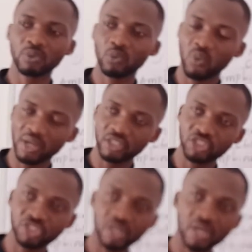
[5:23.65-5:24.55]
One
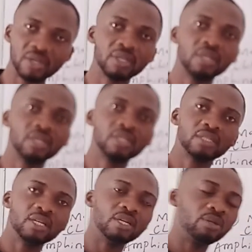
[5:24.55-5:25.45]
shell,
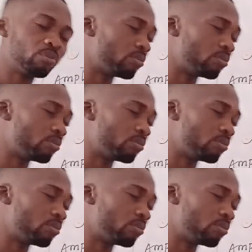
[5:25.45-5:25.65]
the